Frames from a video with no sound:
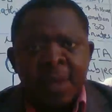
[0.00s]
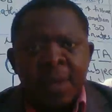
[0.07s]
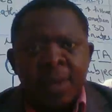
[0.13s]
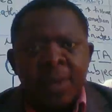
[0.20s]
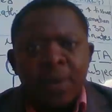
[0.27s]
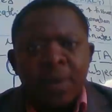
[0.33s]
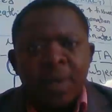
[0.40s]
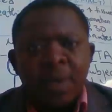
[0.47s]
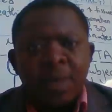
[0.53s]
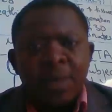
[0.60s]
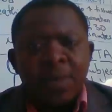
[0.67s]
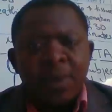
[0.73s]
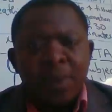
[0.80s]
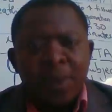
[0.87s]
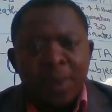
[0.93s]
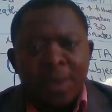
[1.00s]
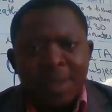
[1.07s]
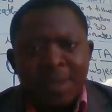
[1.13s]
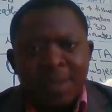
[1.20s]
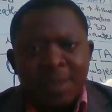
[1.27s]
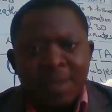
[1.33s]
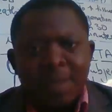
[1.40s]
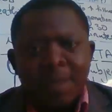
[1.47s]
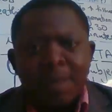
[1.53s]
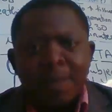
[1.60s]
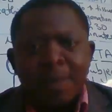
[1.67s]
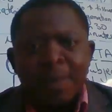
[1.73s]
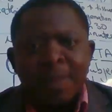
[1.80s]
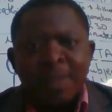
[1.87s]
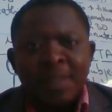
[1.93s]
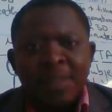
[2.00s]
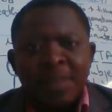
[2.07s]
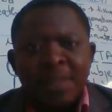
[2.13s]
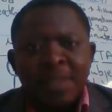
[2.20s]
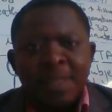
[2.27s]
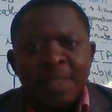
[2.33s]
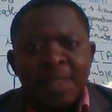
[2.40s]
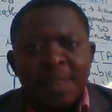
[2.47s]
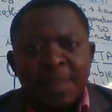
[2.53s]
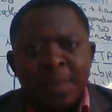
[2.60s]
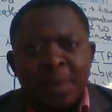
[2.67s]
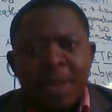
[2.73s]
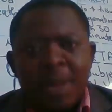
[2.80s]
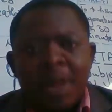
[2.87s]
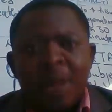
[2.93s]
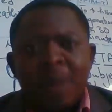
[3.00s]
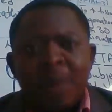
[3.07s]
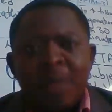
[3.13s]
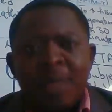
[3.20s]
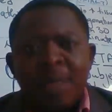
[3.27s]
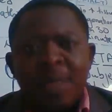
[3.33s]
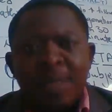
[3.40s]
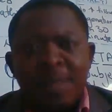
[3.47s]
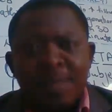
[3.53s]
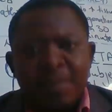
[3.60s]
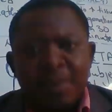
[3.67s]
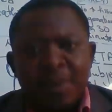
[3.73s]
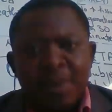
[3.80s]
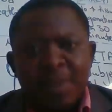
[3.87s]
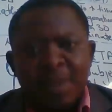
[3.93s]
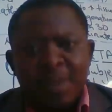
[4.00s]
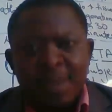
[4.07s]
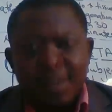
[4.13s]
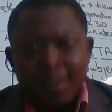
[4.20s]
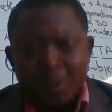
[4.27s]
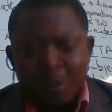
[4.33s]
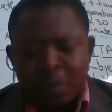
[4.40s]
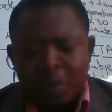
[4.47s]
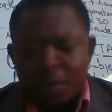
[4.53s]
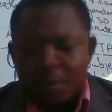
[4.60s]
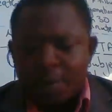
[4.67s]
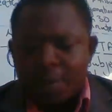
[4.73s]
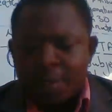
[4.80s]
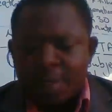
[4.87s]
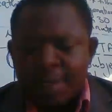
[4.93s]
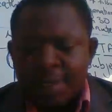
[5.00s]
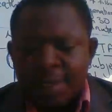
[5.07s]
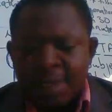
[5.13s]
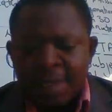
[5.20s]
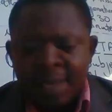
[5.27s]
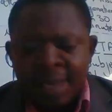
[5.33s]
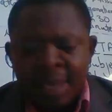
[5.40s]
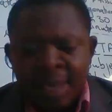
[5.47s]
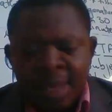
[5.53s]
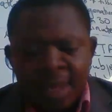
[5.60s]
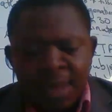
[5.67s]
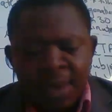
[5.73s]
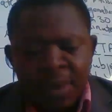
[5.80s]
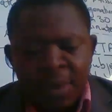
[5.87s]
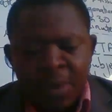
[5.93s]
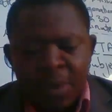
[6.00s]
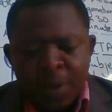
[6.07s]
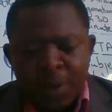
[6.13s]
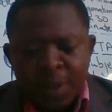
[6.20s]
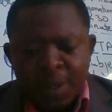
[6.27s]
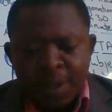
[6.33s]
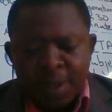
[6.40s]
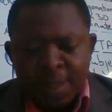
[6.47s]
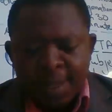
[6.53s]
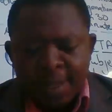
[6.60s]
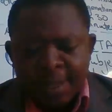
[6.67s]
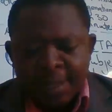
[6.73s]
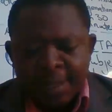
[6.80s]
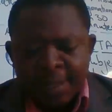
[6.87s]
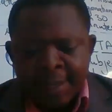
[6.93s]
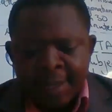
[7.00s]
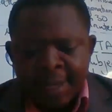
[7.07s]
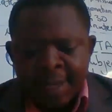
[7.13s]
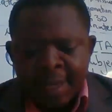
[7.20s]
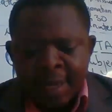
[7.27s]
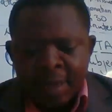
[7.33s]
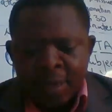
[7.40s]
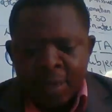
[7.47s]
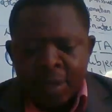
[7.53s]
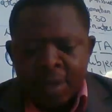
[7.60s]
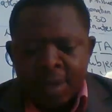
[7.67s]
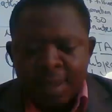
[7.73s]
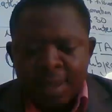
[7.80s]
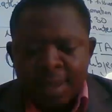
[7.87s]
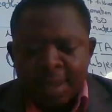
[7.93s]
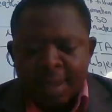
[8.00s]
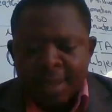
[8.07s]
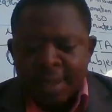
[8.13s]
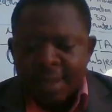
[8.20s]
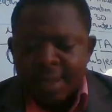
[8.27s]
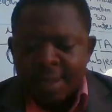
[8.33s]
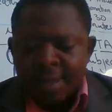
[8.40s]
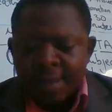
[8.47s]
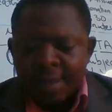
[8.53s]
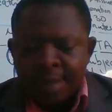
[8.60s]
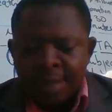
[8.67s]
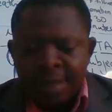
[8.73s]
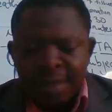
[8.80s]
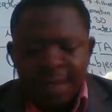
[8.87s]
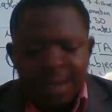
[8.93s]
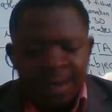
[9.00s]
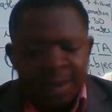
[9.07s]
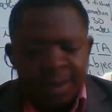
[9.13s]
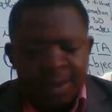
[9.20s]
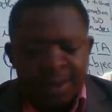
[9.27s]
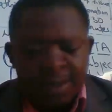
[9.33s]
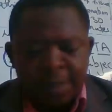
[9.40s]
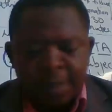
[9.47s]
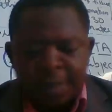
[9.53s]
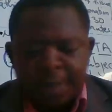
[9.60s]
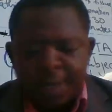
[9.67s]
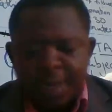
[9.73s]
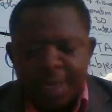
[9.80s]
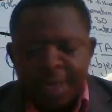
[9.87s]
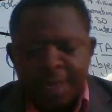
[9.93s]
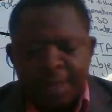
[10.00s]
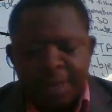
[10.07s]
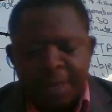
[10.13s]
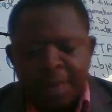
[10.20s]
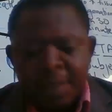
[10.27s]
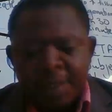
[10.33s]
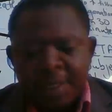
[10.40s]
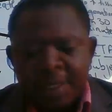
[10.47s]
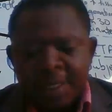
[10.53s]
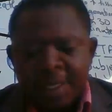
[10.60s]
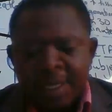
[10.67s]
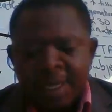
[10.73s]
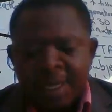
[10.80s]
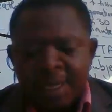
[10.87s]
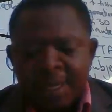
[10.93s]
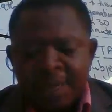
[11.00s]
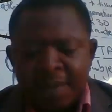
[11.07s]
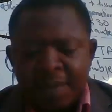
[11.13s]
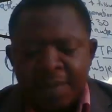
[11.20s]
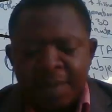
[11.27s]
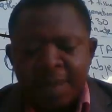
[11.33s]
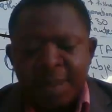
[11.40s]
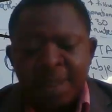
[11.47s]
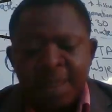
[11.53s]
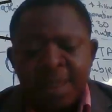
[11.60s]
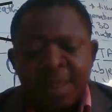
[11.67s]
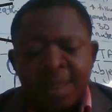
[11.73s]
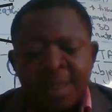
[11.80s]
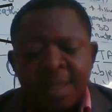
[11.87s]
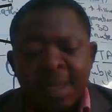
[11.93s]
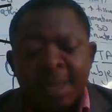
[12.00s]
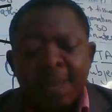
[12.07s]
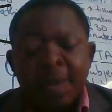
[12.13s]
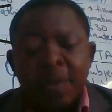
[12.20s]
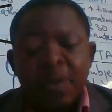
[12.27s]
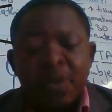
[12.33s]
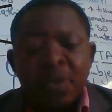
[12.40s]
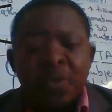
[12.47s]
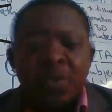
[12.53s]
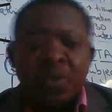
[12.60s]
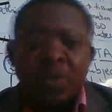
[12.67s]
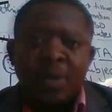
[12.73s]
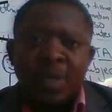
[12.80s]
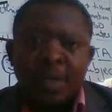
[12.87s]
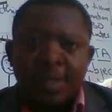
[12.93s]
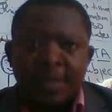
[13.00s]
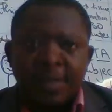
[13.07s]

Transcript: Although a lot of authors have come up with different steps on how the nursing process is supposed to be written, you will notice that words like assessment, diagnosis, planning, implementation, and evaluation, they come out strongly.